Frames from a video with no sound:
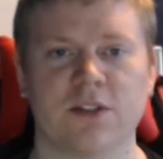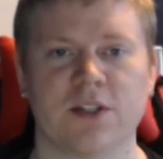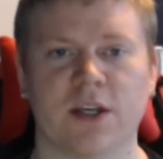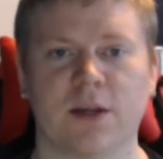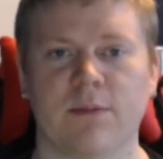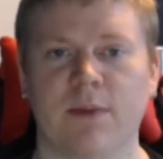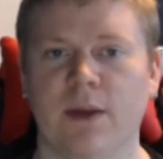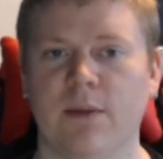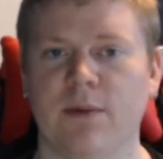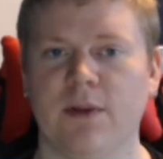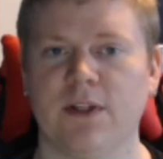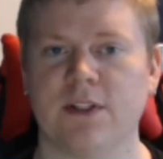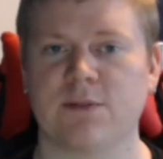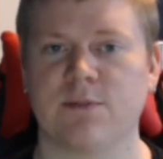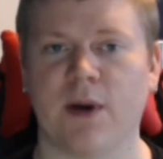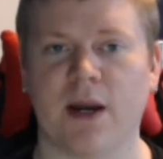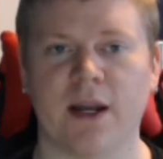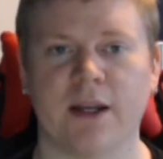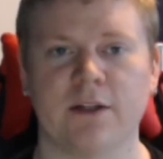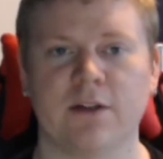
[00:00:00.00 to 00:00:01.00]
Like maybe it's
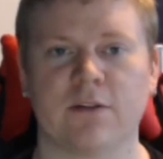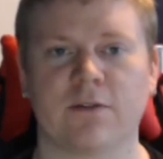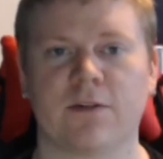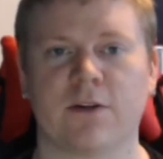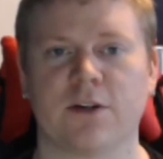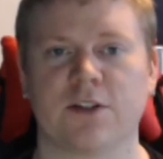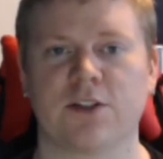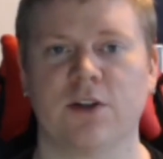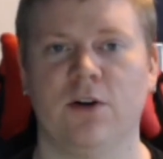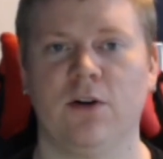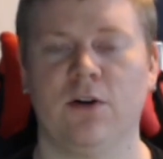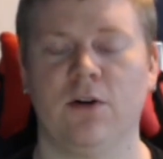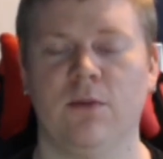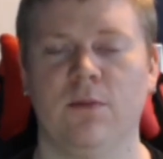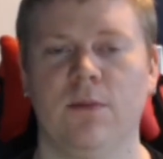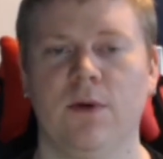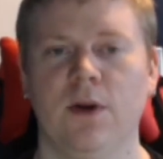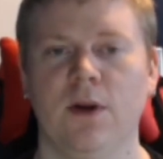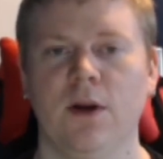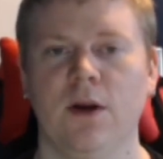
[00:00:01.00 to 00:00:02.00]
buying your first home,
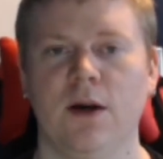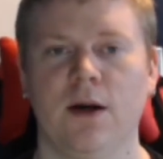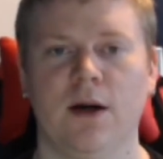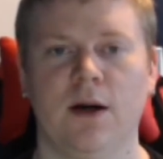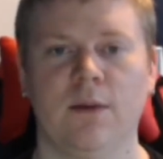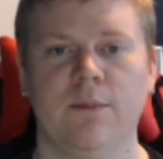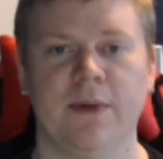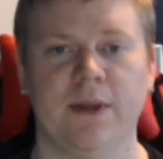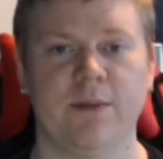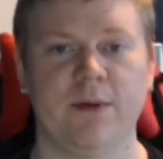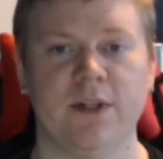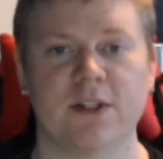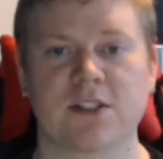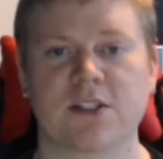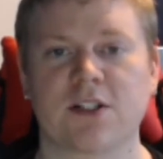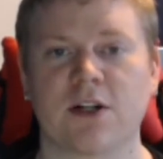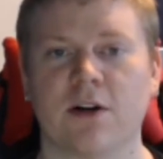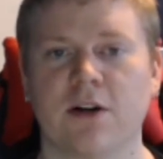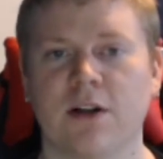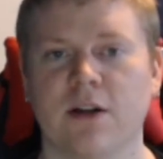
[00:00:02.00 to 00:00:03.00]
uh, maybe it's
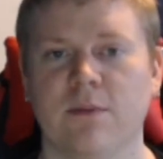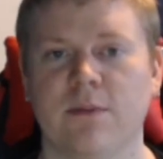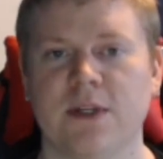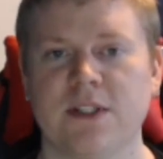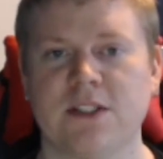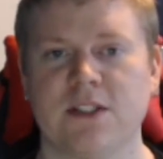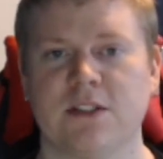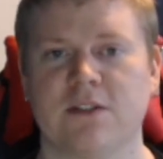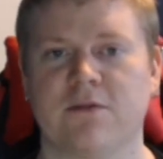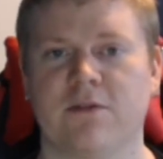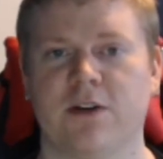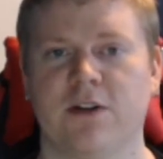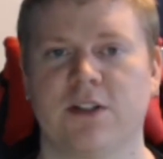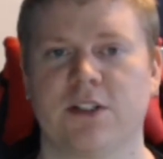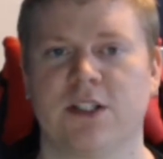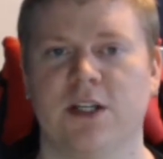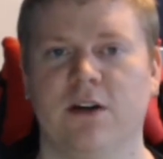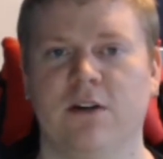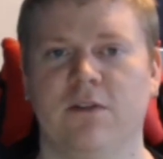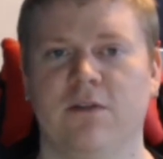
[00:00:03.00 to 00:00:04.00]
starting a business for
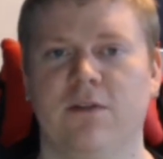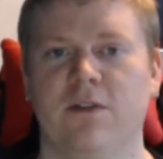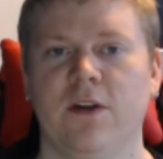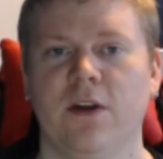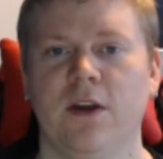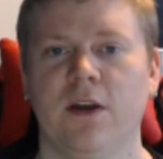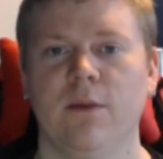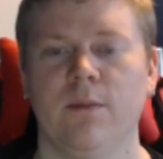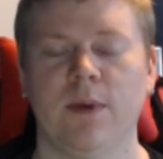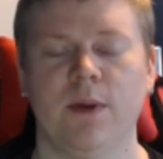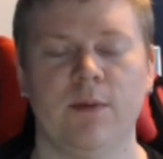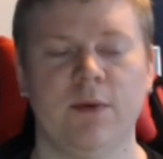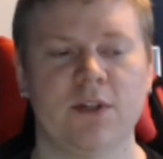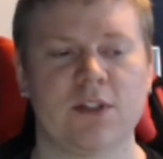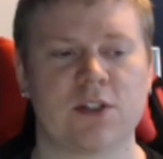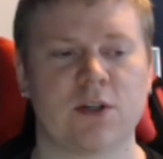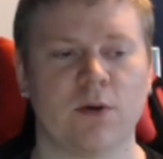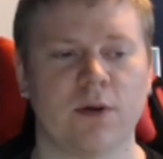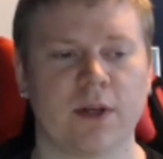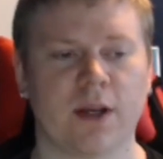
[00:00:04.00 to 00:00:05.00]
yourself, maybe
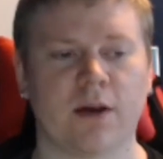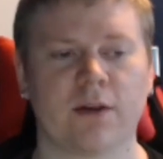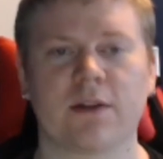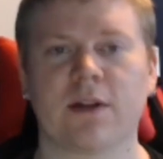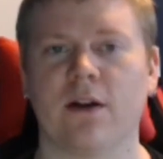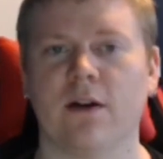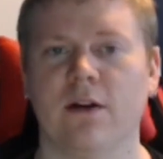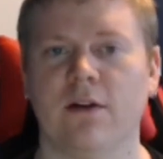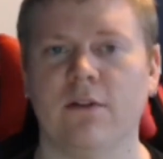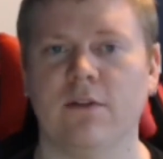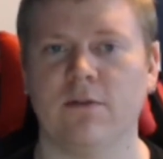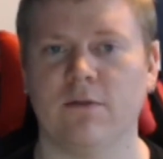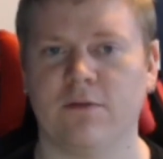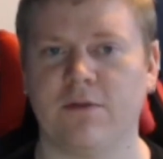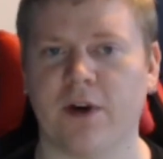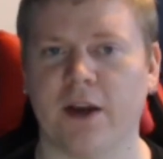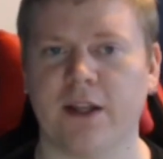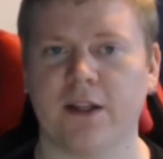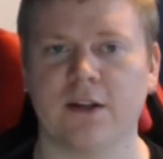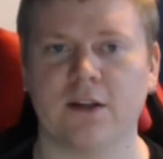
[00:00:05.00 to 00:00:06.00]
it's going out there and
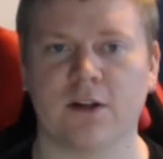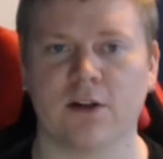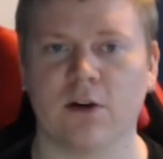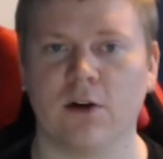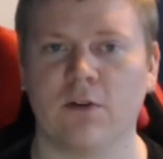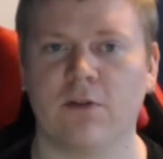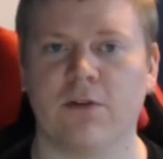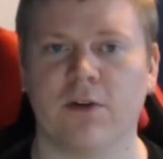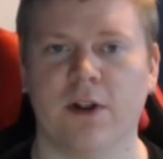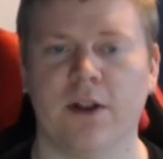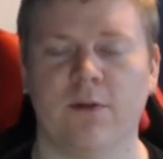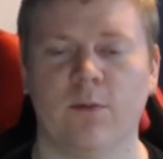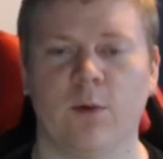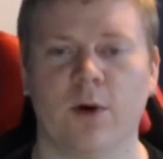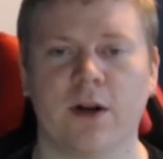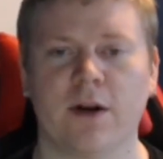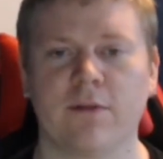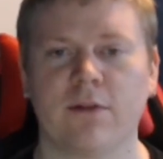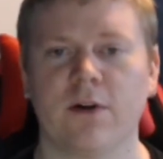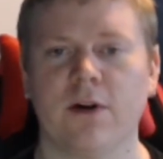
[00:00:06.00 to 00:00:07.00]
finding a girlfriend,
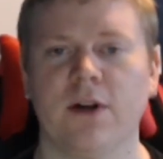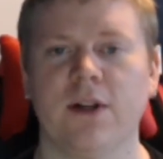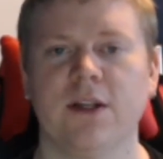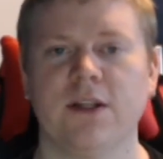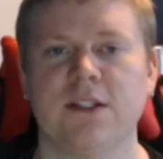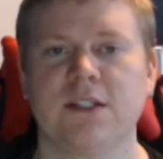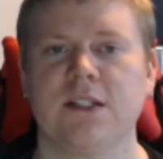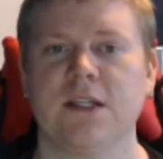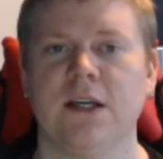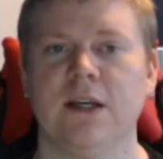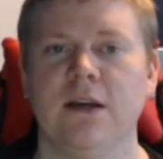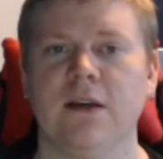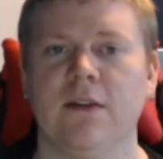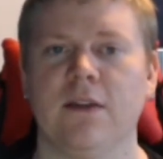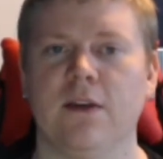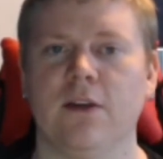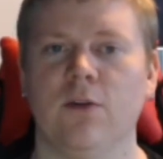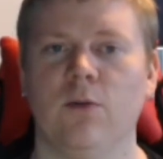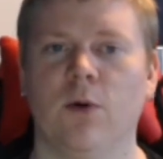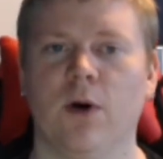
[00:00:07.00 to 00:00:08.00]
whatever it is
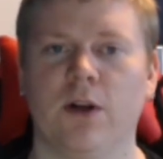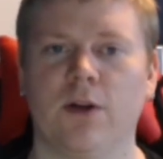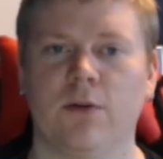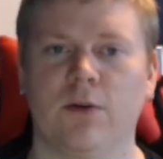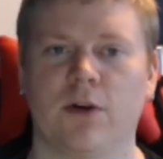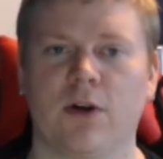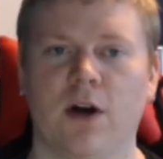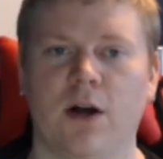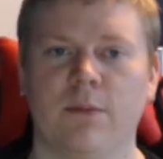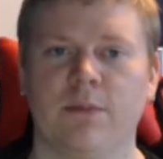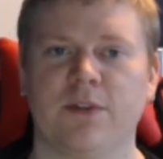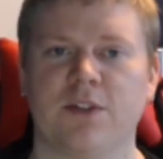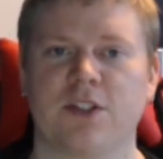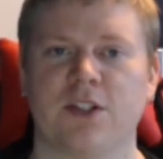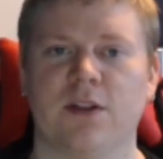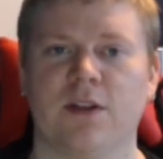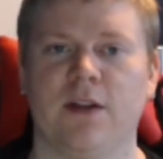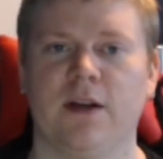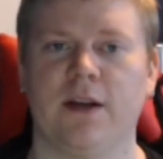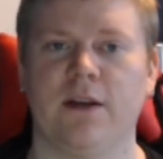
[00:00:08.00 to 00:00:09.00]
that you want to accomplish
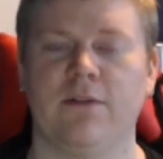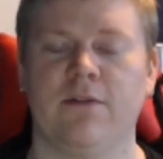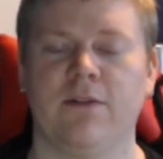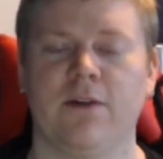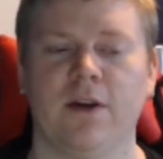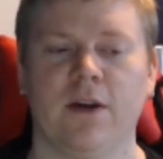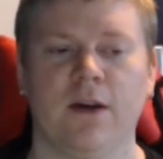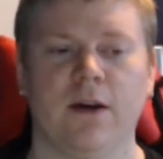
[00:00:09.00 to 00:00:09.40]
in life.